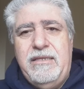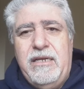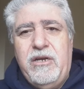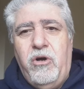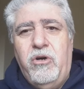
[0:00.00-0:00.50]

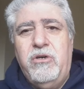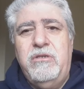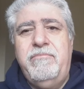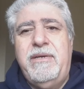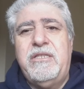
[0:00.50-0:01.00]
their
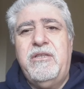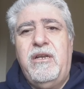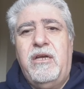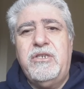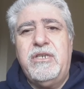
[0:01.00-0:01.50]
own
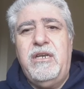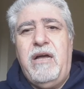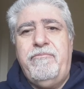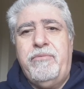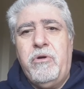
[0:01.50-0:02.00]
methodological
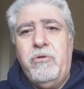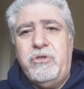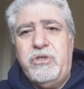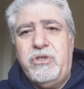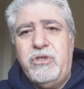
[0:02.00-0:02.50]

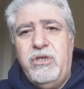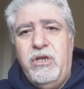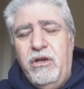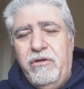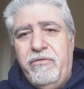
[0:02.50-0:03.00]
approach
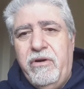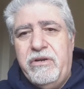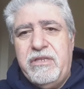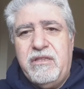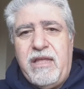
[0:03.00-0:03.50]

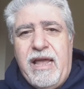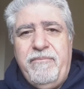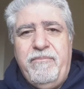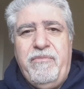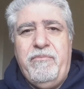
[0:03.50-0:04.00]
for the
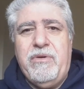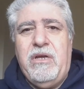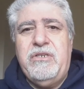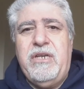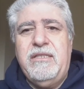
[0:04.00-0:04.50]
type of
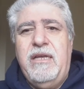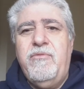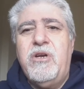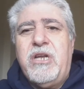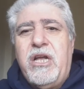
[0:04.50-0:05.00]
project they
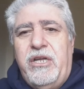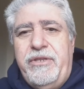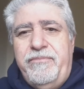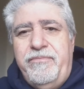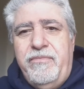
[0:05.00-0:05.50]
work
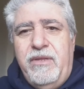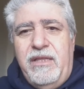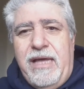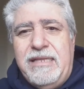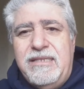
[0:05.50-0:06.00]
on.
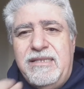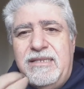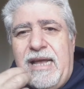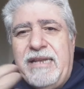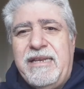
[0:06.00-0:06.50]

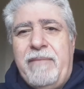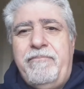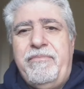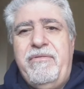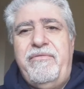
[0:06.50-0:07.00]
That's the
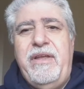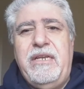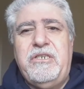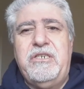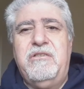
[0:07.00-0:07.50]
adaptive
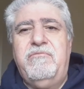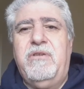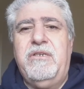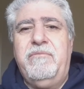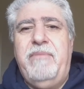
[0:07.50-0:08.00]
nature of
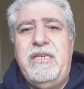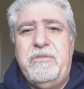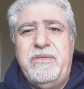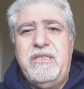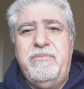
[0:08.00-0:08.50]
project
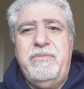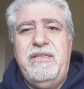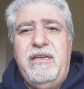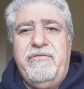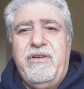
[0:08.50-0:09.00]
management. It's been
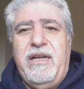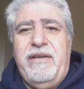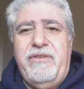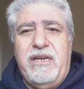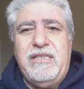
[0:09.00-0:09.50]
there
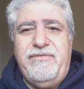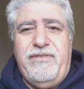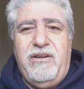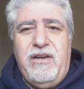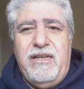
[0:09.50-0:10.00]
forever, as
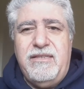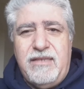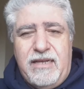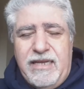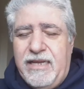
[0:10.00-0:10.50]
far
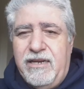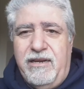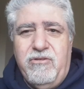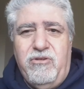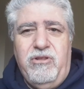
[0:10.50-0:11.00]
as I can
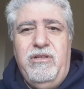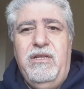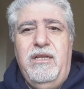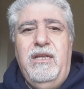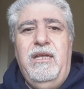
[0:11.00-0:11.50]
recall.
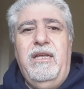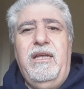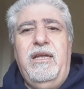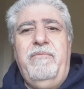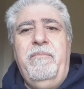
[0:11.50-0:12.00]

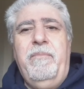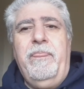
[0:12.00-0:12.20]
Yeah.